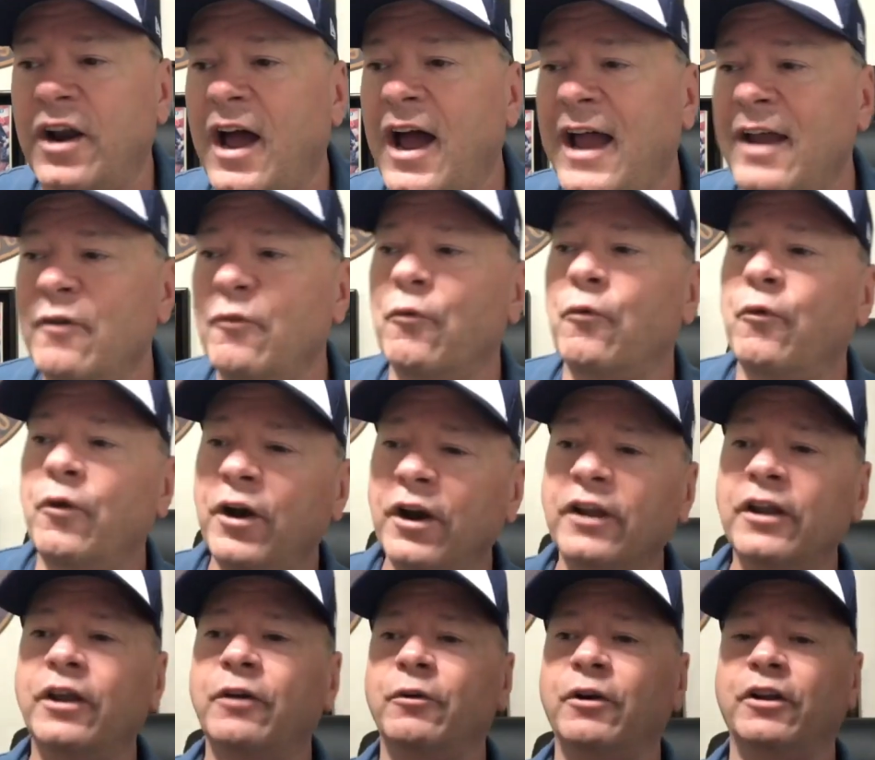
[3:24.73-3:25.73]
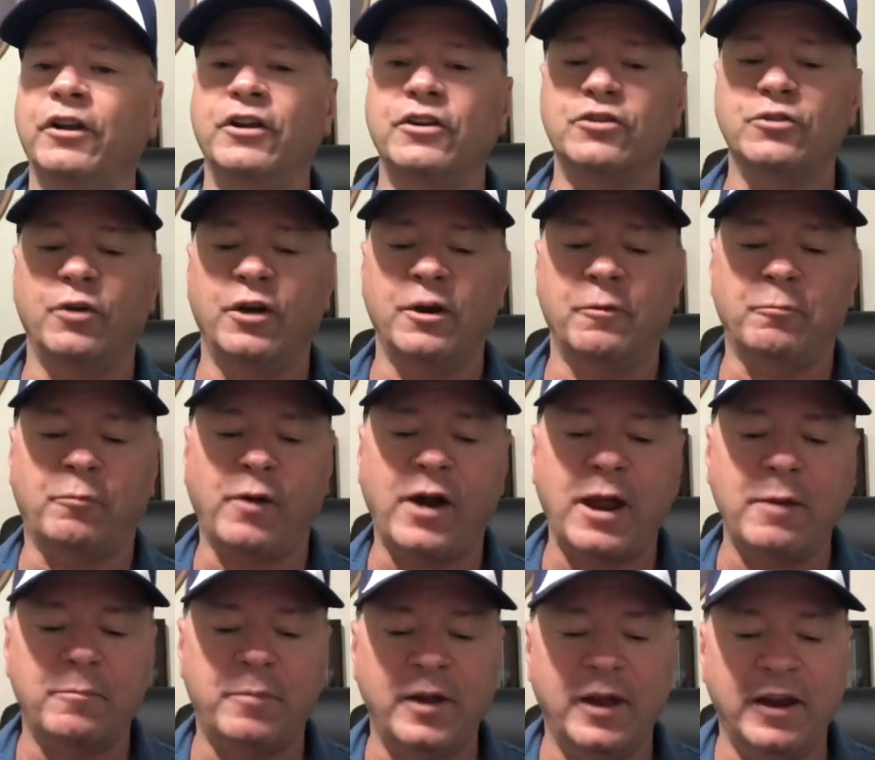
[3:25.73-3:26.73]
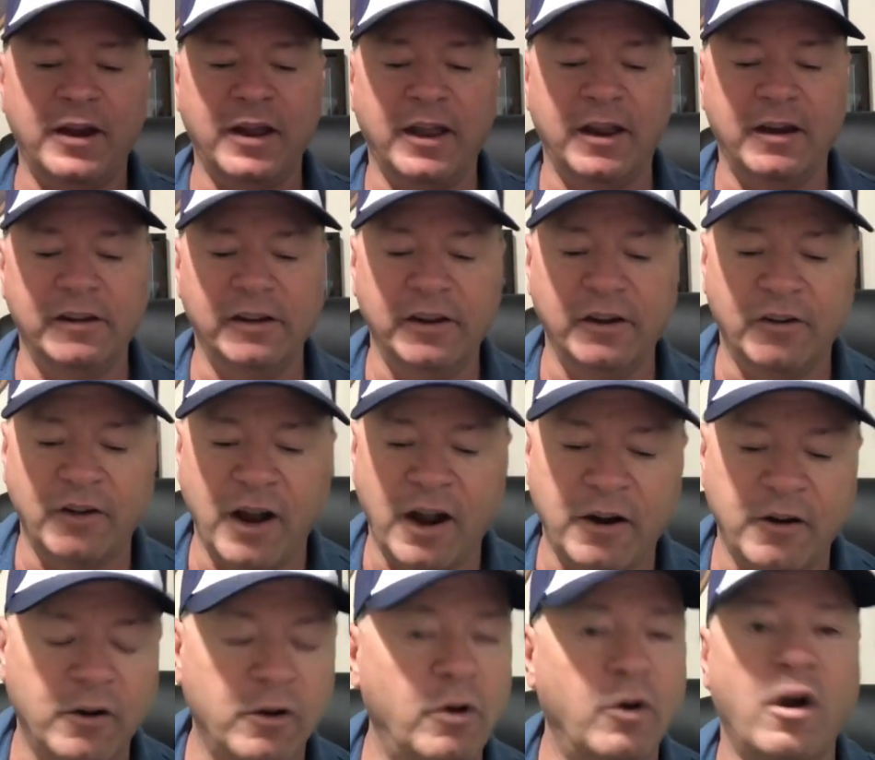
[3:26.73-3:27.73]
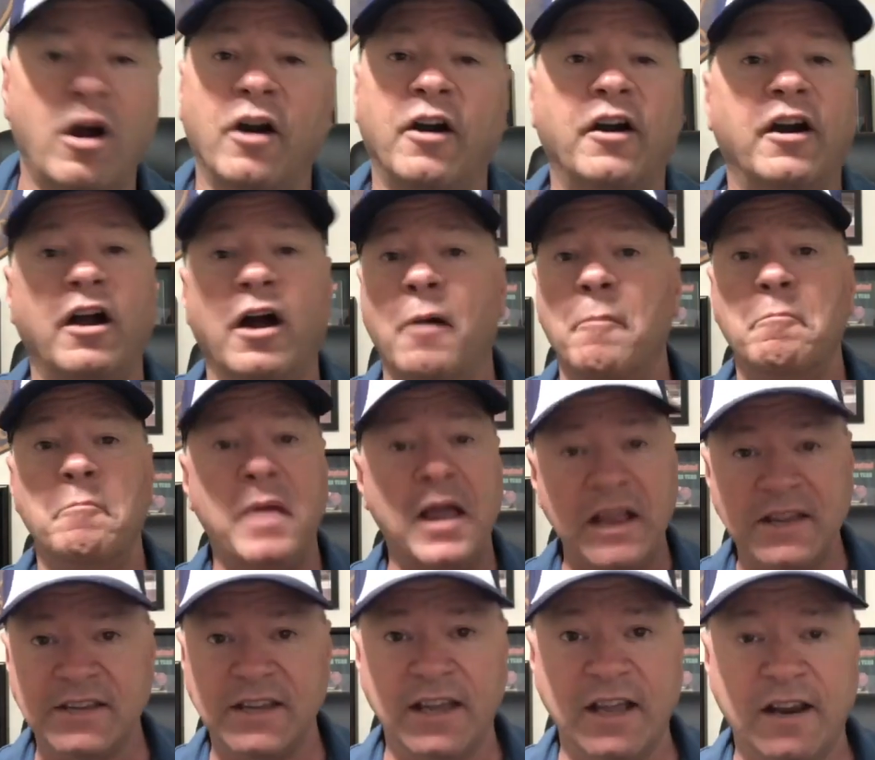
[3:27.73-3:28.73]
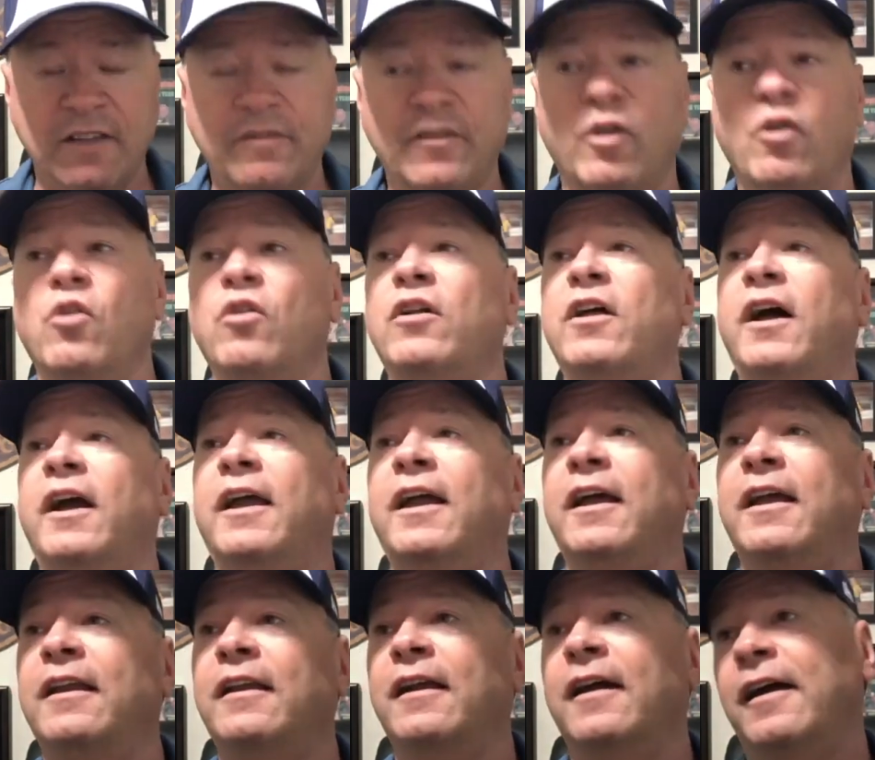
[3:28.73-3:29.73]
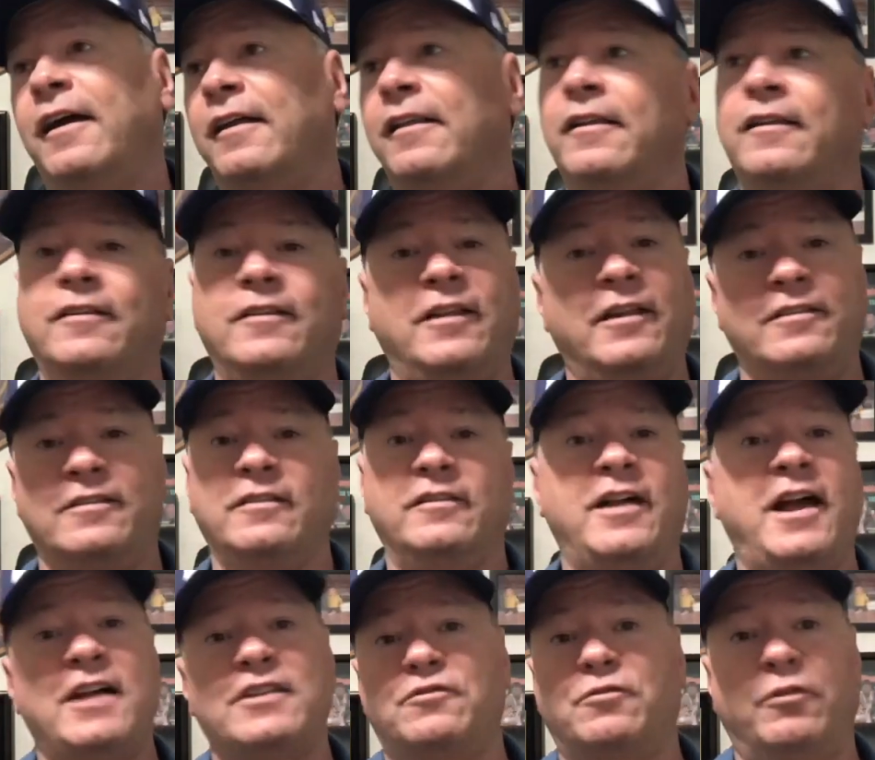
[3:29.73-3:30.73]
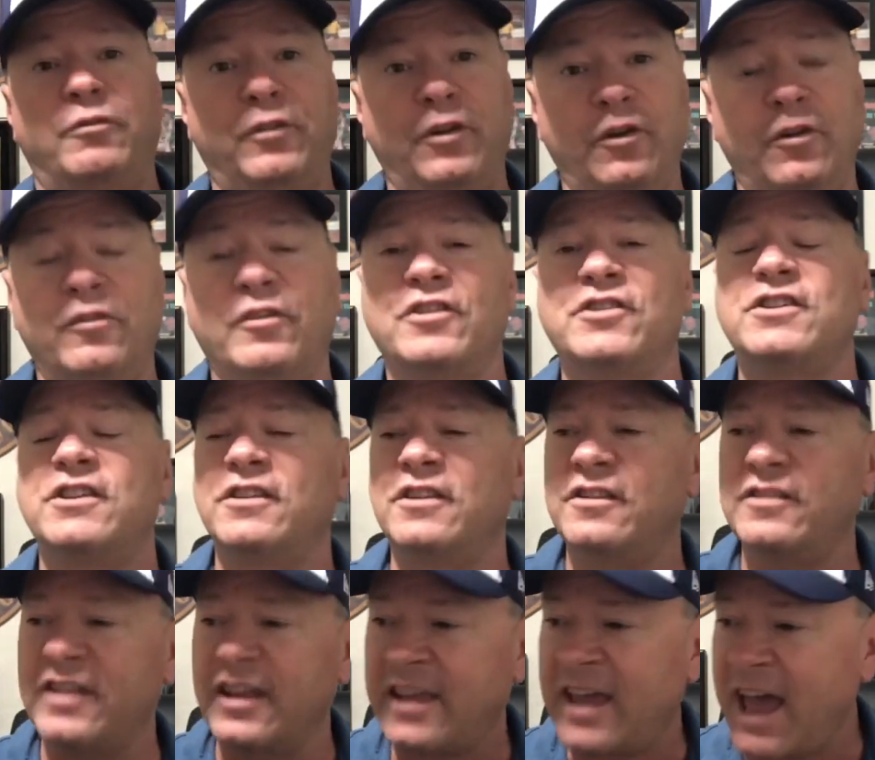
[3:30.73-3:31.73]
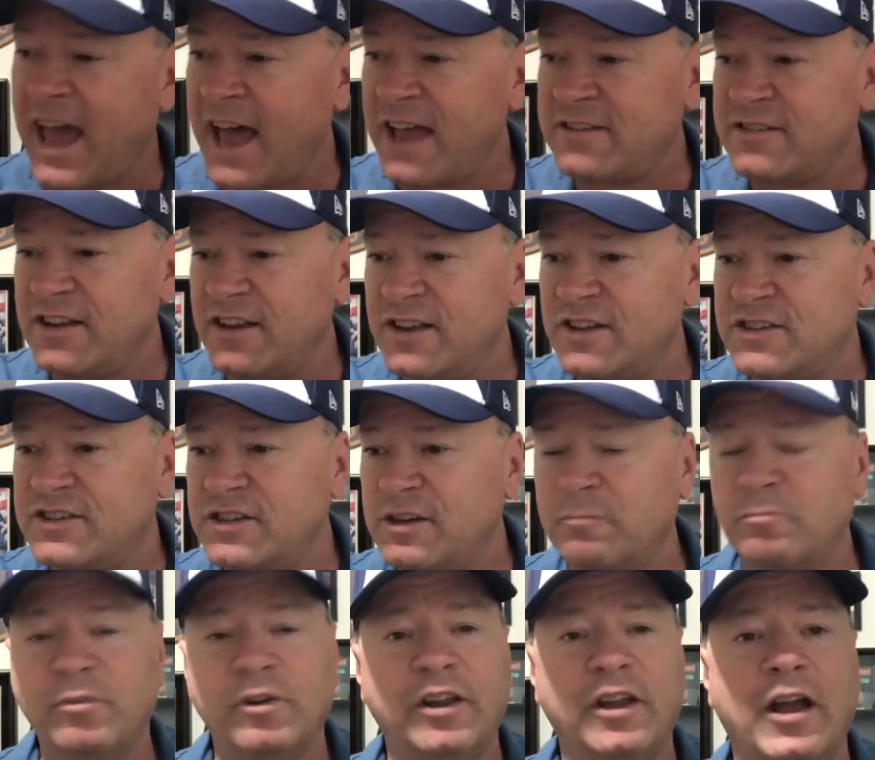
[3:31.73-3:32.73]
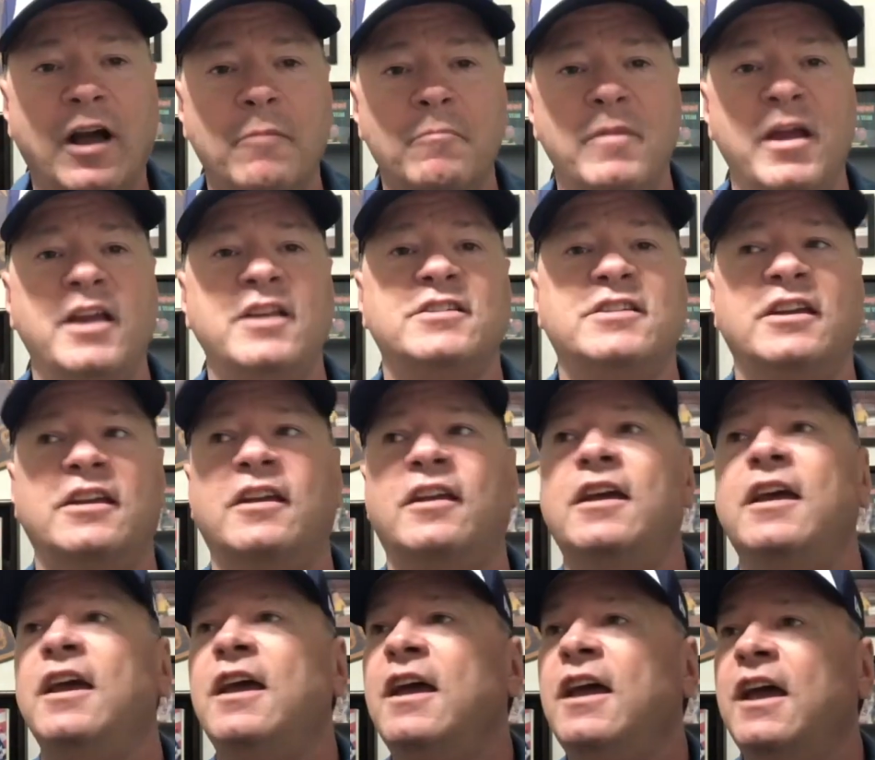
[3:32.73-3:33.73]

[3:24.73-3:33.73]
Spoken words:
I really, really enjoyed it. Brad Pitt and Leonardo are amazing in it. Like the last review, the cast is simply amazing.